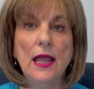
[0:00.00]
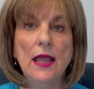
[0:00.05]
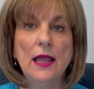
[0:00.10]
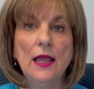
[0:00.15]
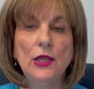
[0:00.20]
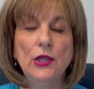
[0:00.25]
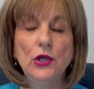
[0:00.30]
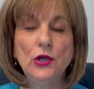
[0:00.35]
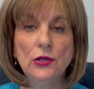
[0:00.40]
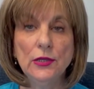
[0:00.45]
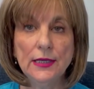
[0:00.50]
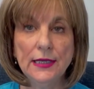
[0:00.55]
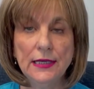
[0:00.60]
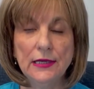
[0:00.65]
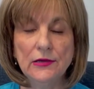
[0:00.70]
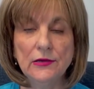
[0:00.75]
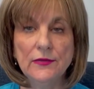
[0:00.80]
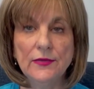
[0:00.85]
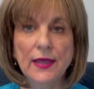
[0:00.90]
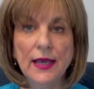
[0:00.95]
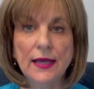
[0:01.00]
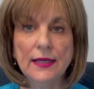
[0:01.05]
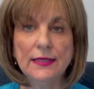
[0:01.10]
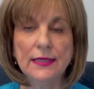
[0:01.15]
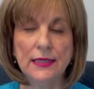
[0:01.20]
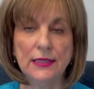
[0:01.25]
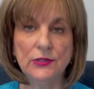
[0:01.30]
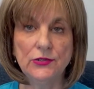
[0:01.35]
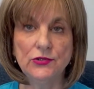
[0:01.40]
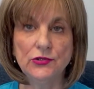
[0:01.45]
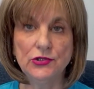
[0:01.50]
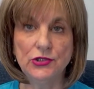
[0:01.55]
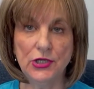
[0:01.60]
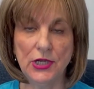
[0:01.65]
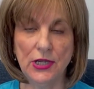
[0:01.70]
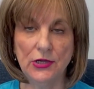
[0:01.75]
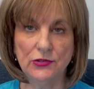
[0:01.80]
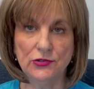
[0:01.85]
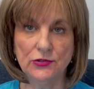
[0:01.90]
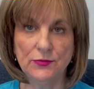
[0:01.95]
You'll hear that
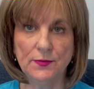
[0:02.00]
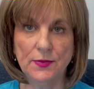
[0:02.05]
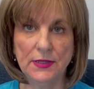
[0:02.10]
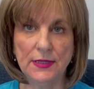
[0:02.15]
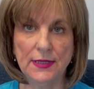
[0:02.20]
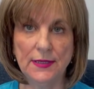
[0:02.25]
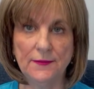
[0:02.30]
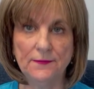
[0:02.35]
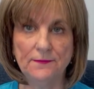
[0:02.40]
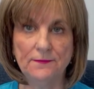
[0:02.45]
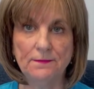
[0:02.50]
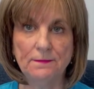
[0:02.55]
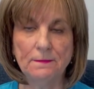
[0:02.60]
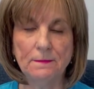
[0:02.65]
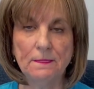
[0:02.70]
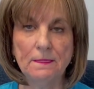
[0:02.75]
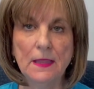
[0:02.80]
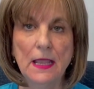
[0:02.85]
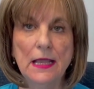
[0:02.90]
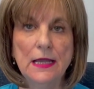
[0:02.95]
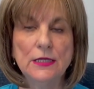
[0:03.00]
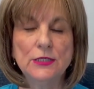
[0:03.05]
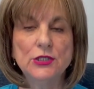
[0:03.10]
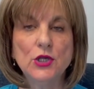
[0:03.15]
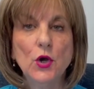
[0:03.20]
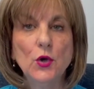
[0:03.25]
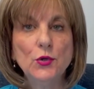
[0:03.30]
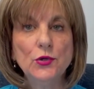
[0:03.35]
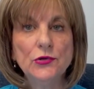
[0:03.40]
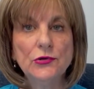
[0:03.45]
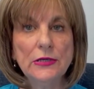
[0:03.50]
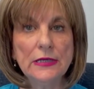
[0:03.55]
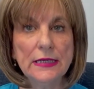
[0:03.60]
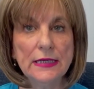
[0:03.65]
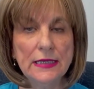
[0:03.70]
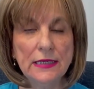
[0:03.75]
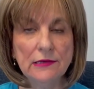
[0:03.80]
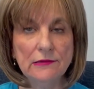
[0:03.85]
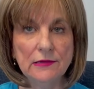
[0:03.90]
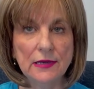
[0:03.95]
interchangeably. So your
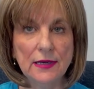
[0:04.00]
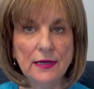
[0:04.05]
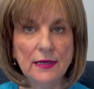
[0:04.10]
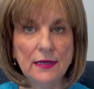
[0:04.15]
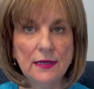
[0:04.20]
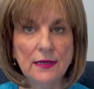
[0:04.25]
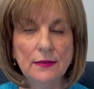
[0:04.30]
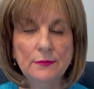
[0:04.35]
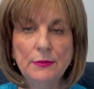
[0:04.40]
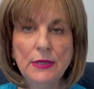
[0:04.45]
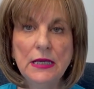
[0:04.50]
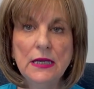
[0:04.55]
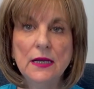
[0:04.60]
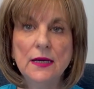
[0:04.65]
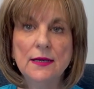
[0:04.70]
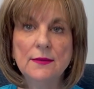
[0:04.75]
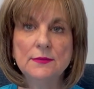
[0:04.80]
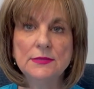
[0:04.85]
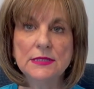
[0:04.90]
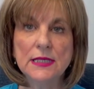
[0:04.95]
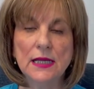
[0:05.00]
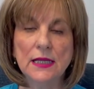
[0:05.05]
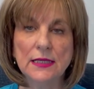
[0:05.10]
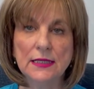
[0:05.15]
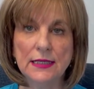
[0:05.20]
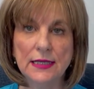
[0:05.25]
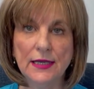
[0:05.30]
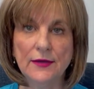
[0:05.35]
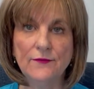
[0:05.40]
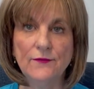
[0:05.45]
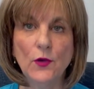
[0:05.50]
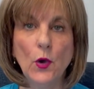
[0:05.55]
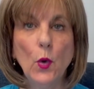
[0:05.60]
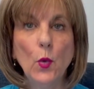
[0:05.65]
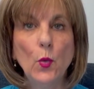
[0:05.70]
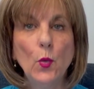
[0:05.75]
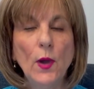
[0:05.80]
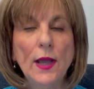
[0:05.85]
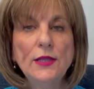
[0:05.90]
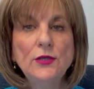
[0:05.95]
LIRA becomes a LIF
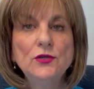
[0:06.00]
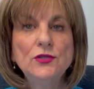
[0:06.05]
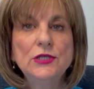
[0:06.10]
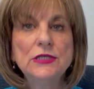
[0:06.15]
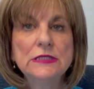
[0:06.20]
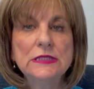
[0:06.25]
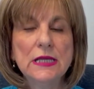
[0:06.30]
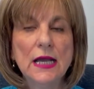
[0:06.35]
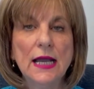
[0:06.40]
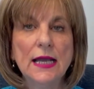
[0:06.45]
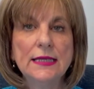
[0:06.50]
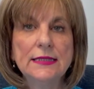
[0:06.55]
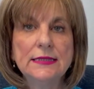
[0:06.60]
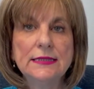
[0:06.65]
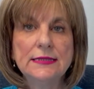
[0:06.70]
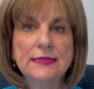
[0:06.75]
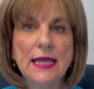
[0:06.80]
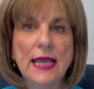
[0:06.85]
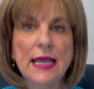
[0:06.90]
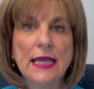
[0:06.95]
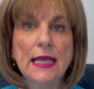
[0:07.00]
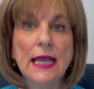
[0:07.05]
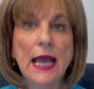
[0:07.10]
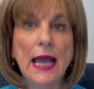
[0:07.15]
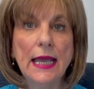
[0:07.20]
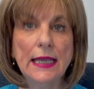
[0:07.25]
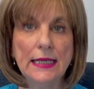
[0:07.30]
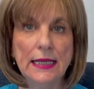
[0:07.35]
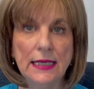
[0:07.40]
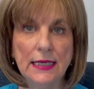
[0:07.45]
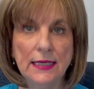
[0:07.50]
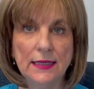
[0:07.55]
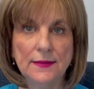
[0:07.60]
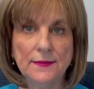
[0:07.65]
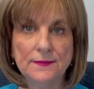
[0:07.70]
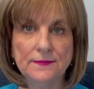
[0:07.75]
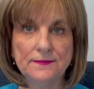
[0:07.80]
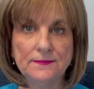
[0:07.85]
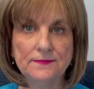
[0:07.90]
when you decide to take an income.